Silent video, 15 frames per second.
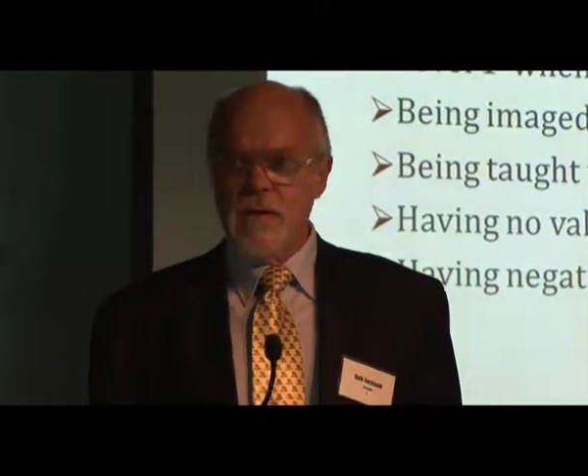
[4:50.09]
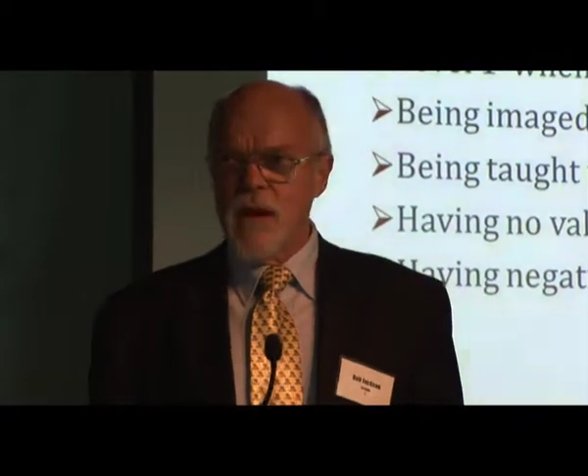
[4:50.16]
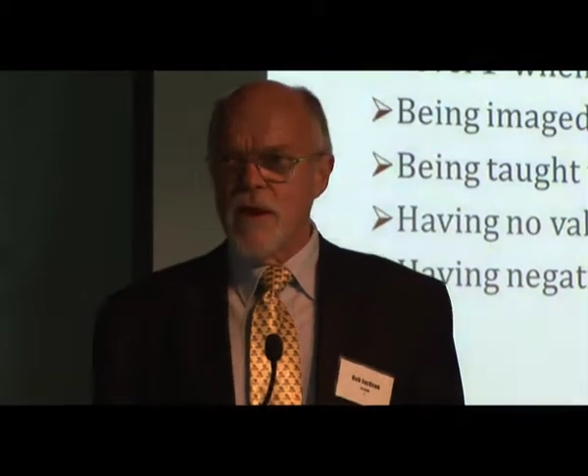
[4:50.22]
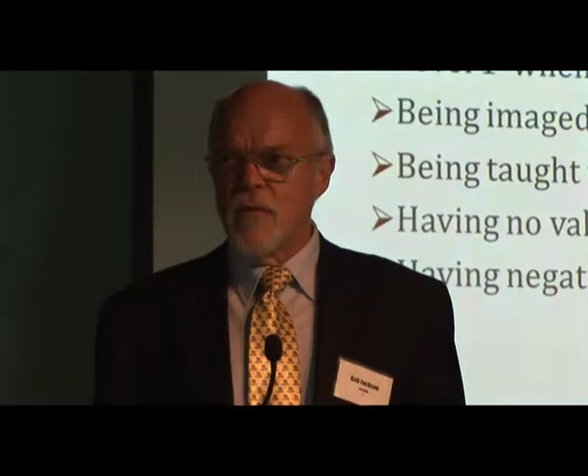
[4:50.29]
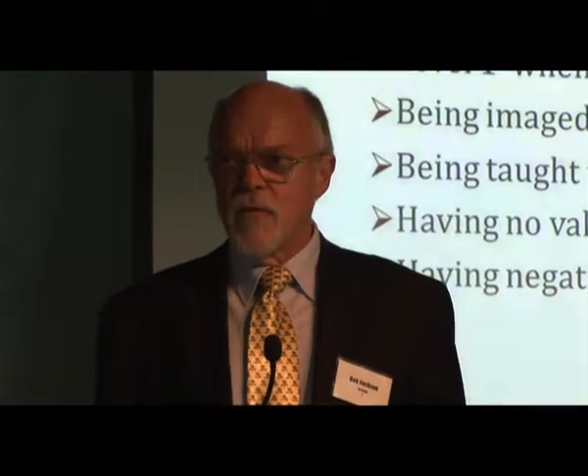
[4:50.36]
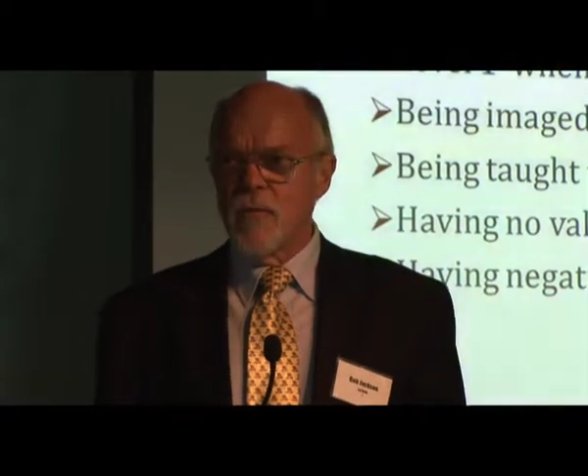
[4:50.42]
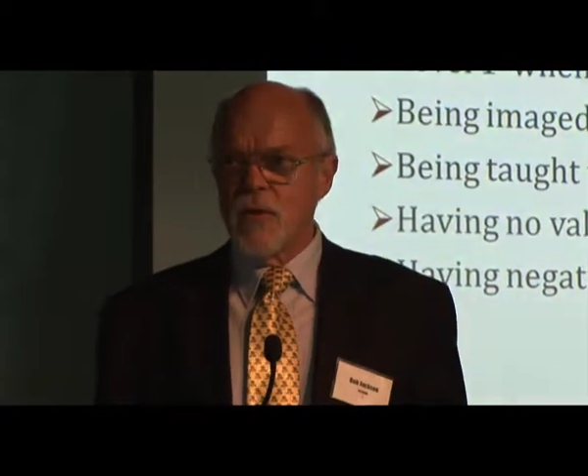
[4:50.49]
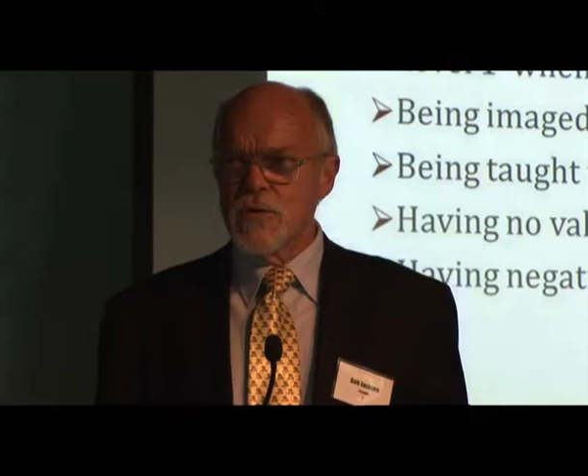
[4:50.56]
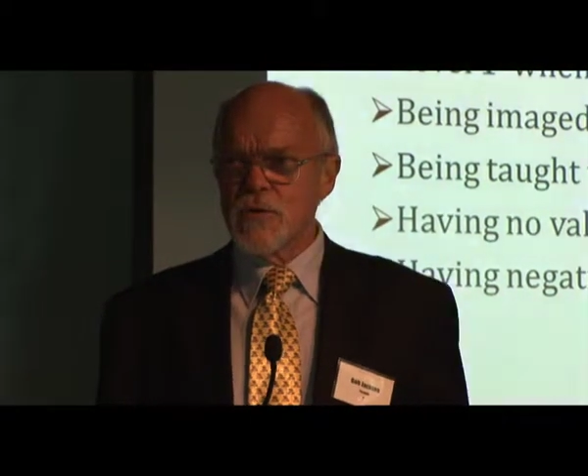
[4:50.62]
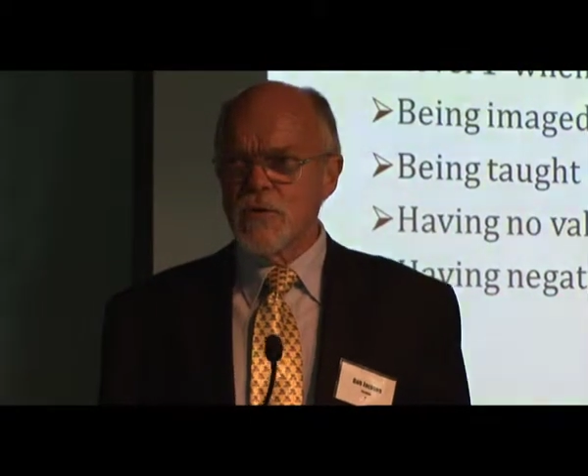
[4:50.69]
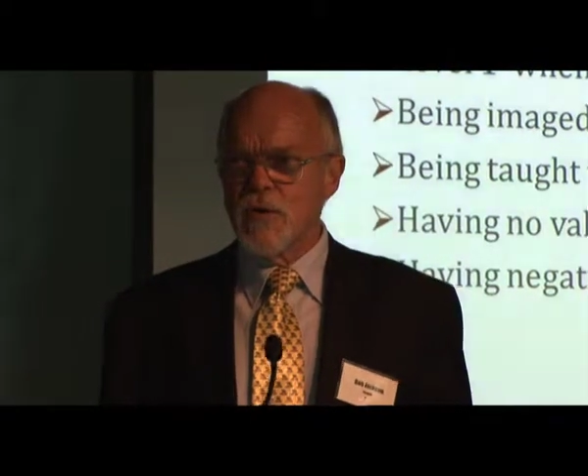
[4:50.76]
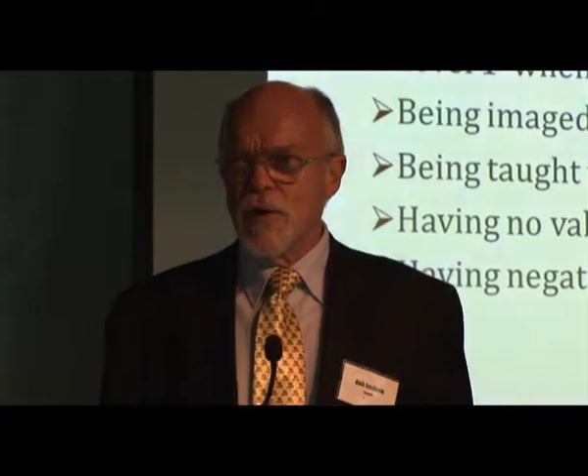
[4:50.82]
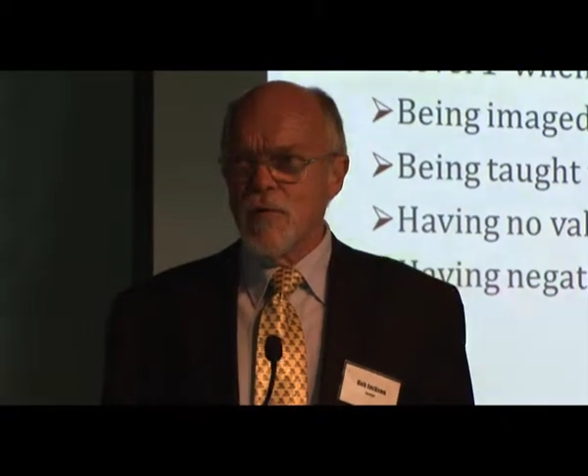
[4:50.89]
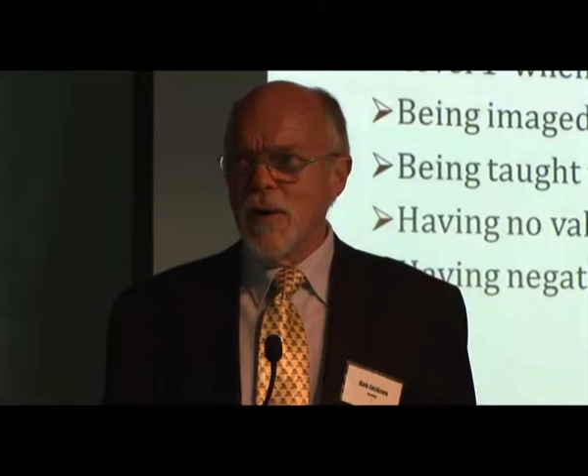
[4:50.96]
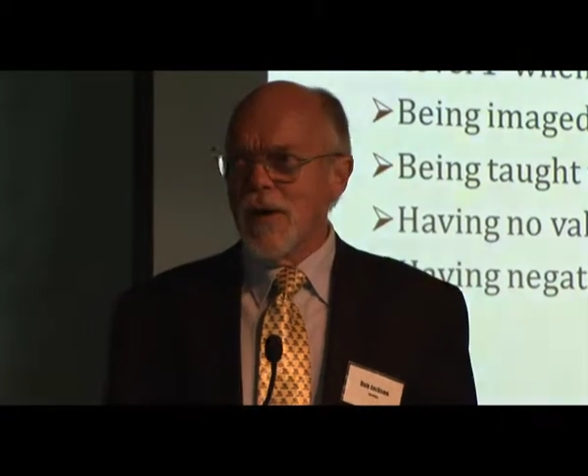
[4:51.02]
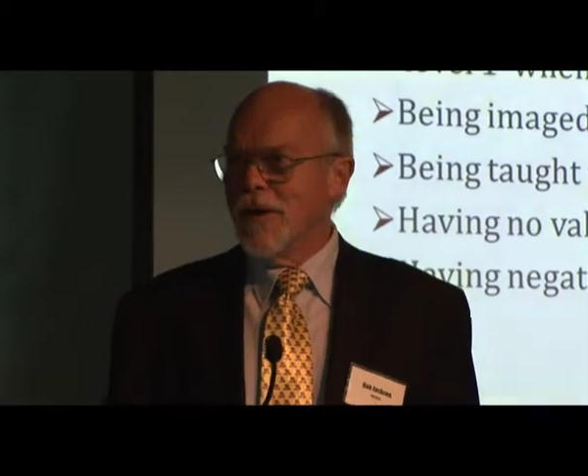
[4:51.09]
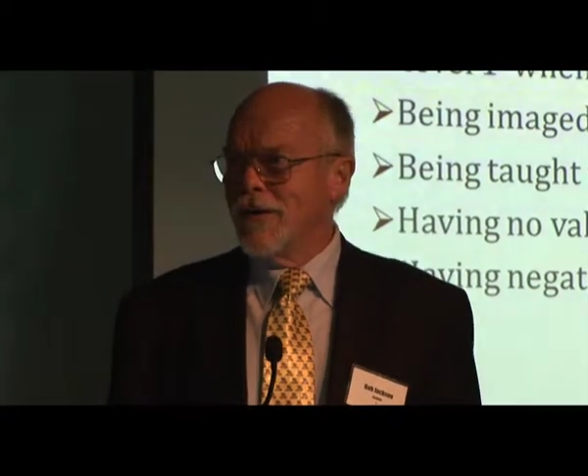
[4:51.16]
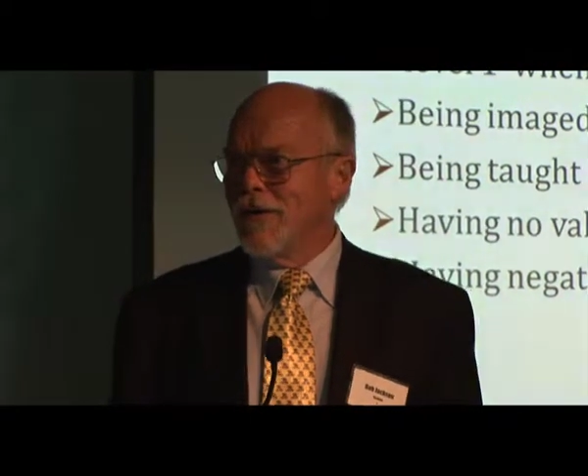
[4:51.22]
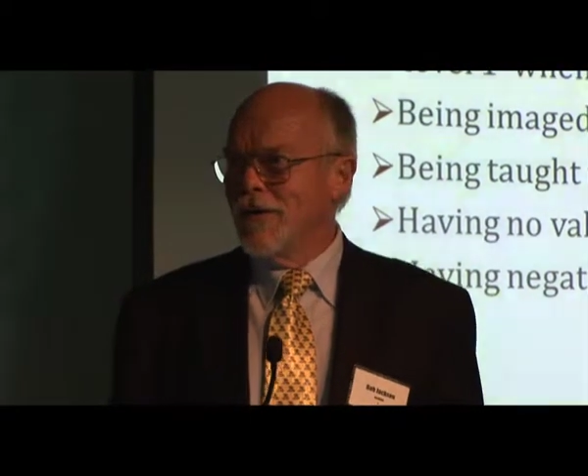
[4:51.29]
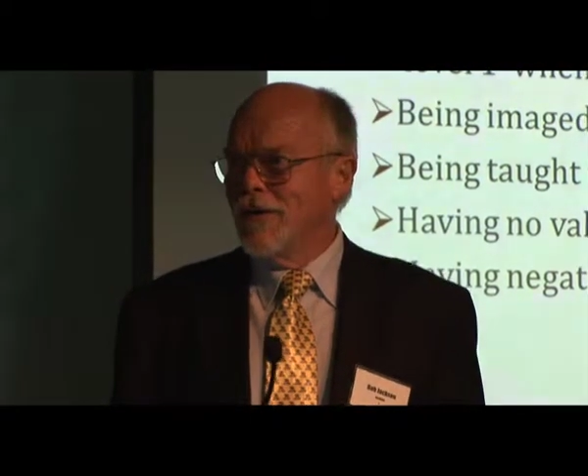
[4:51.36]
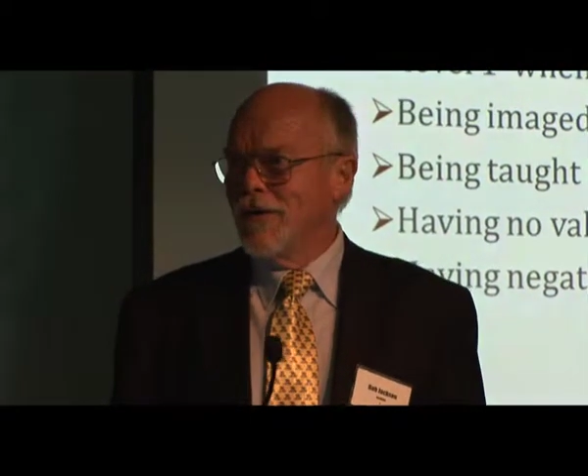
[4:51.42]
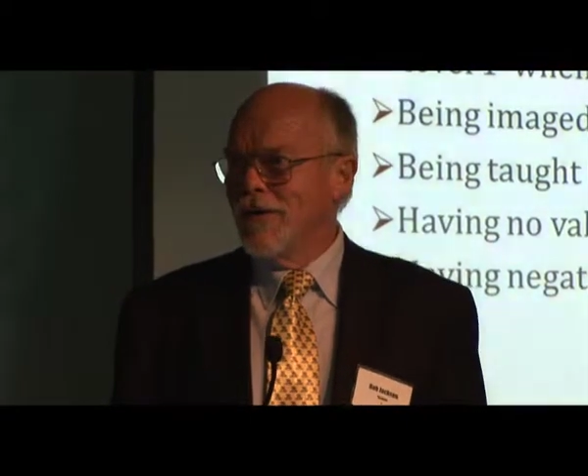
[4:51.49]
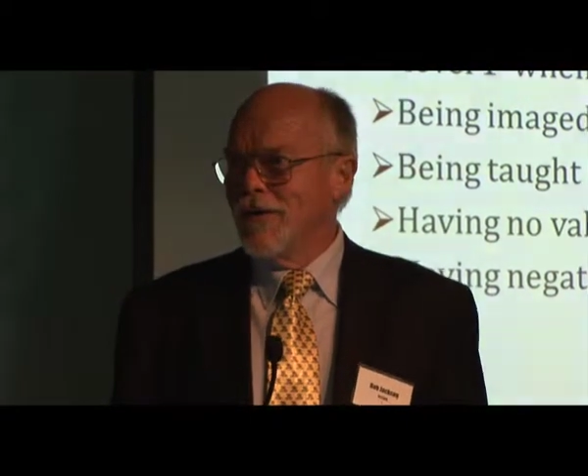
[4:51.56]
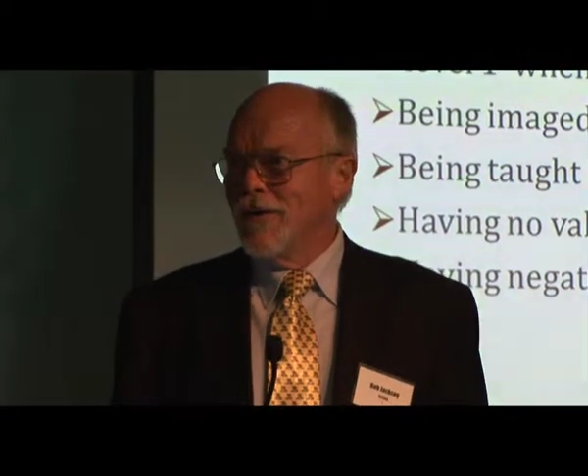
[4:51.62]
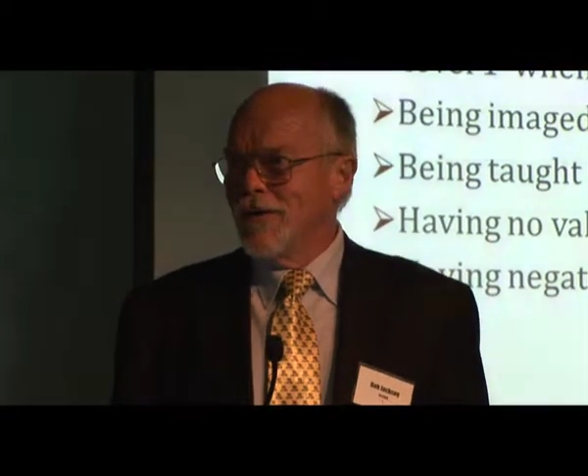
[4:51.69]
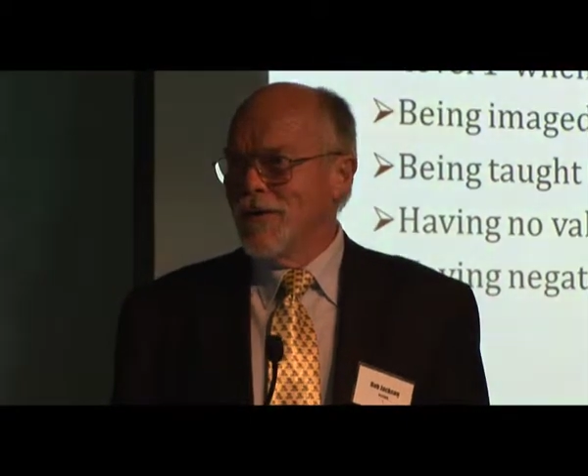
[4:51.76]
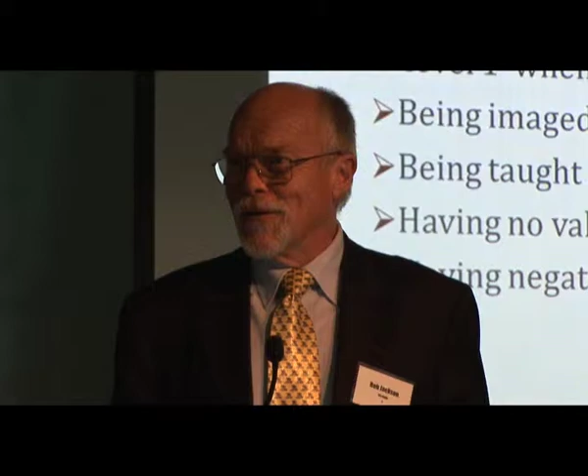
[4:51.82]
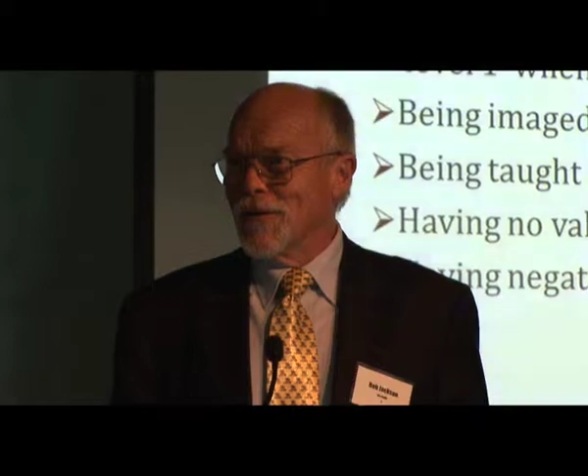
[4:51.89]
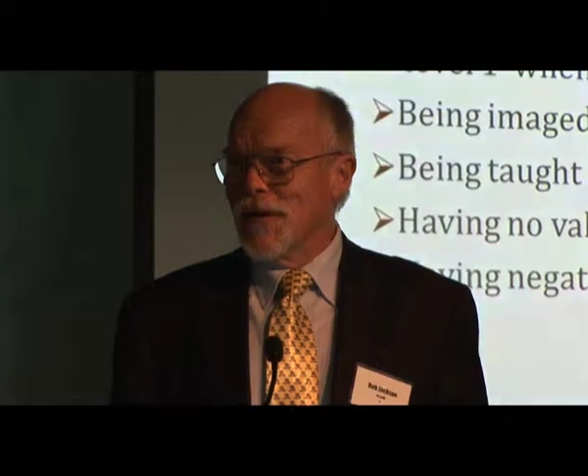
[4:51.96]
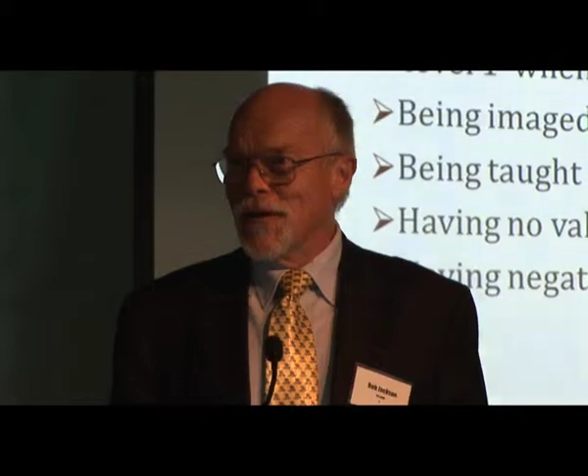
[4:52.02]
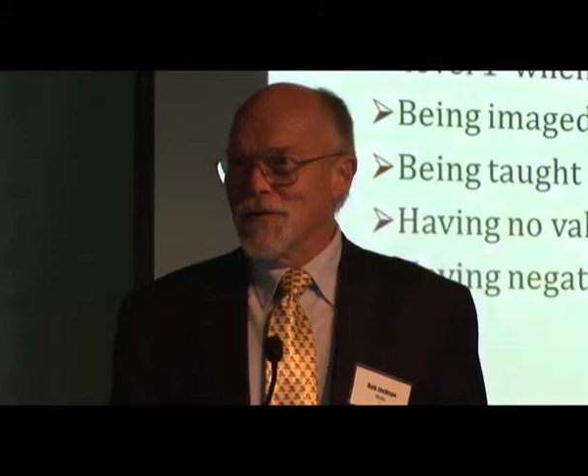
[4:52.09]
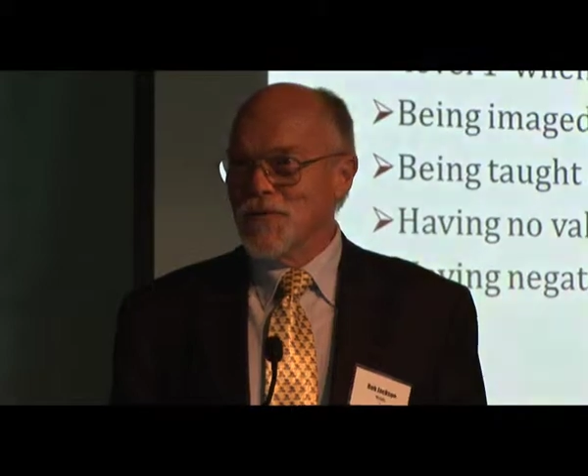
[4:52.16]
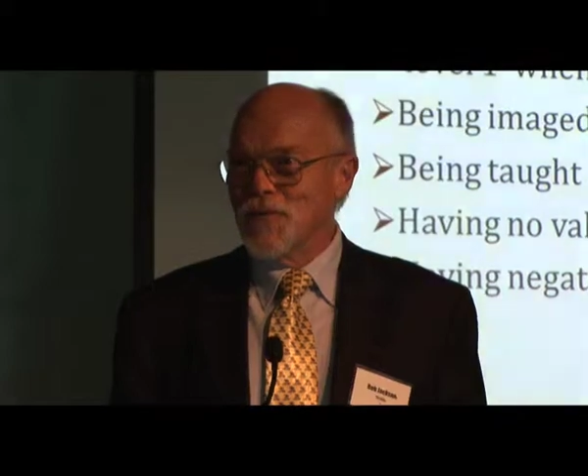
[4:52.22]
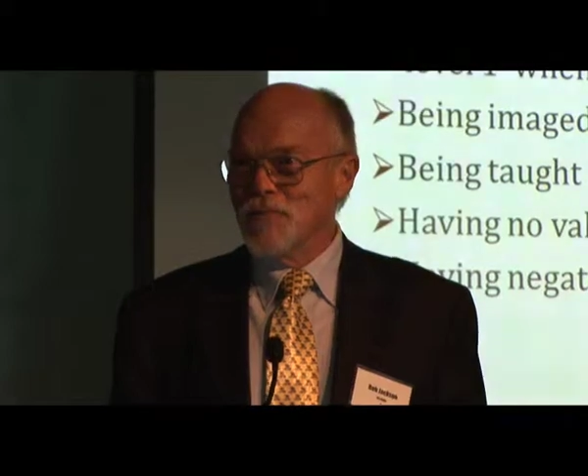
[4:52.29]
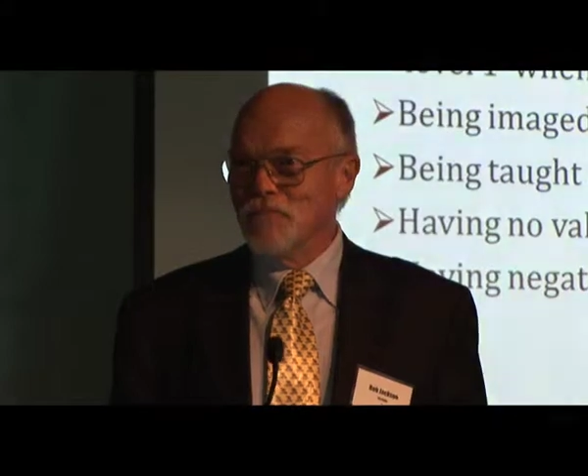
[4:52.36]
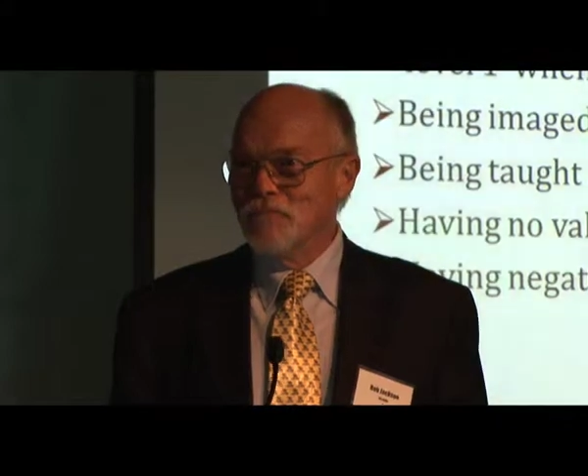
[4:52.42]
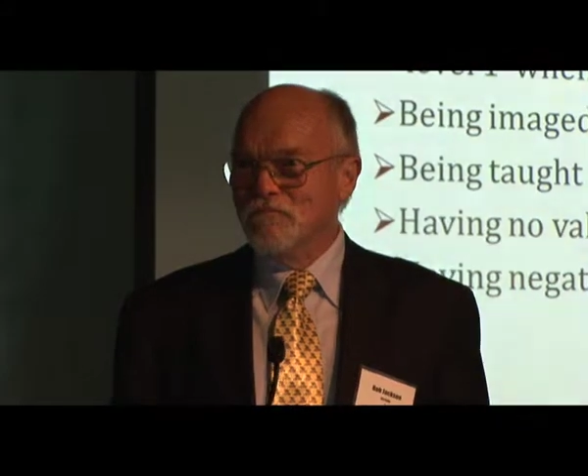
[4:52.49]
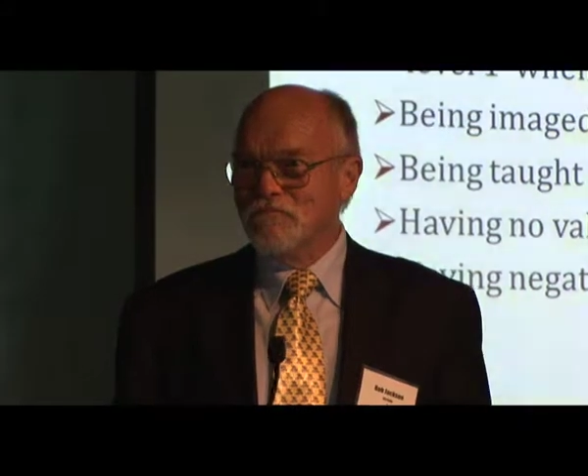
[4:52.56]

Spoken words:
to have a personal helper in the classroom.